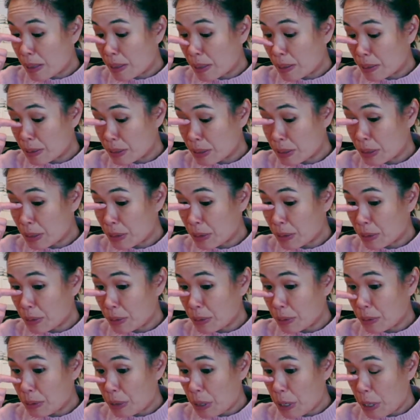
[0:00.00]
So
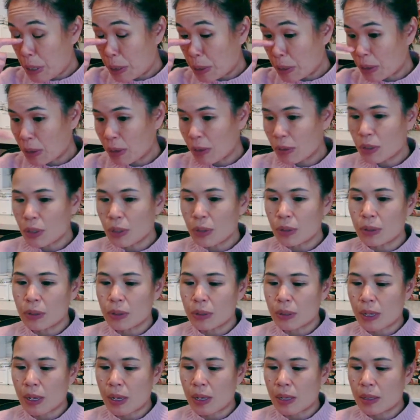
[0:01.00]
you could doodle
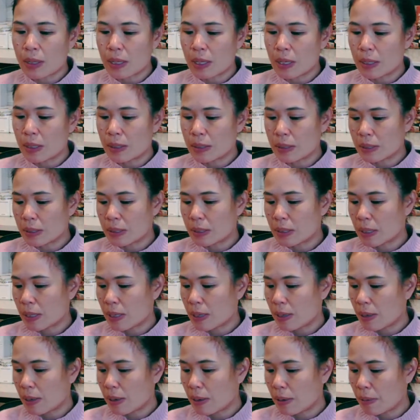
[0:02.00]
on this.
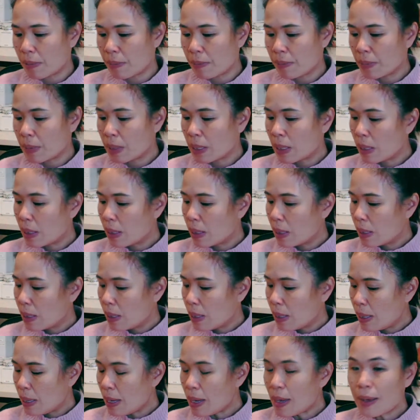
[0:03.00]

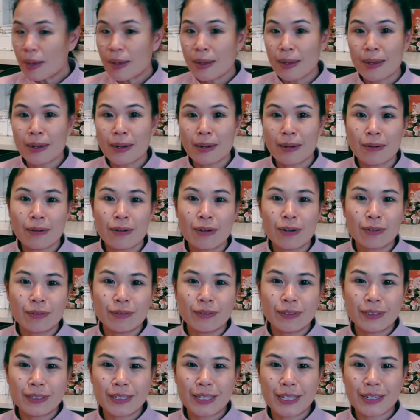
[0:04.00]
Yeah, and
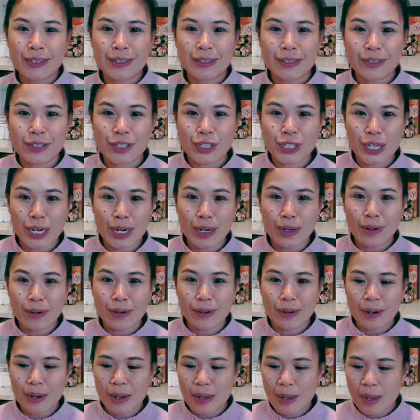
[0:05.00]
hopefully you could share.
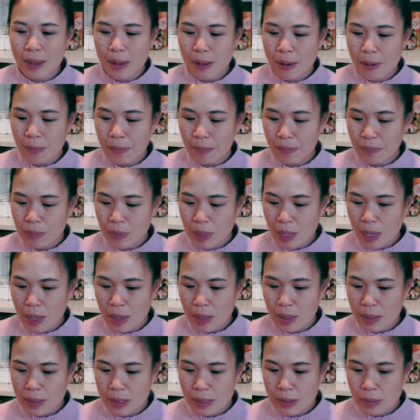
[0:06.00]

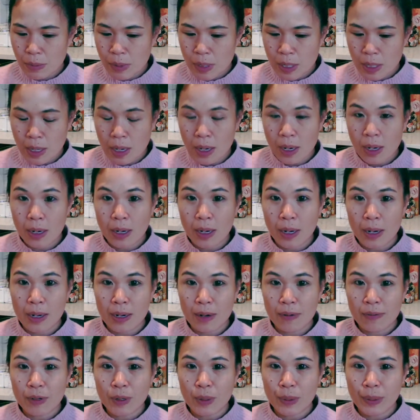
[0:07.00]
As we are kind
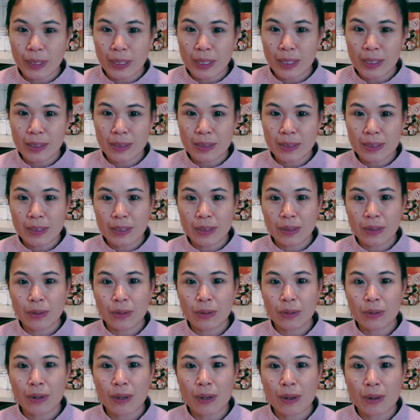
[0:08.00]
of going into,
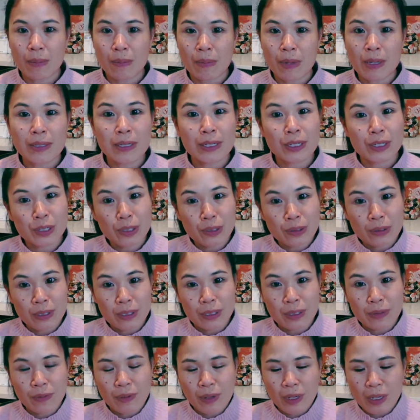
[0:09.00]
as I shoot this
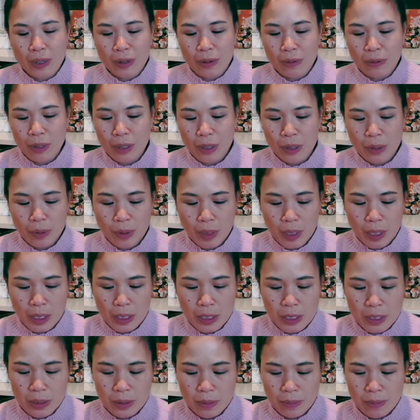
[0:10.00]
video, we're going
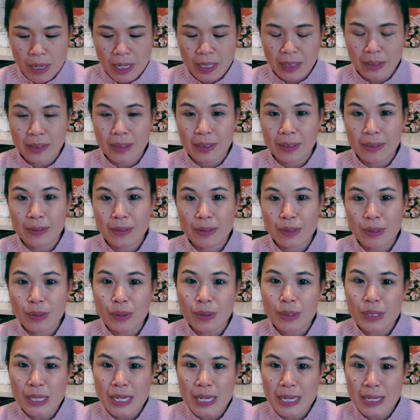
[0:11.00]
into back to school
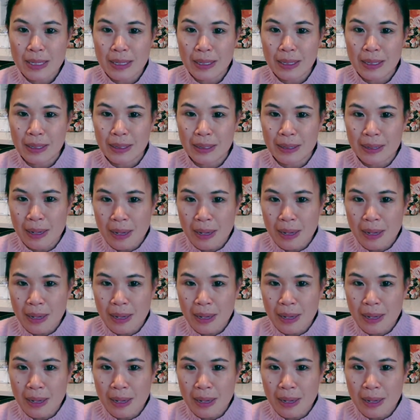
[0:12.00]
season,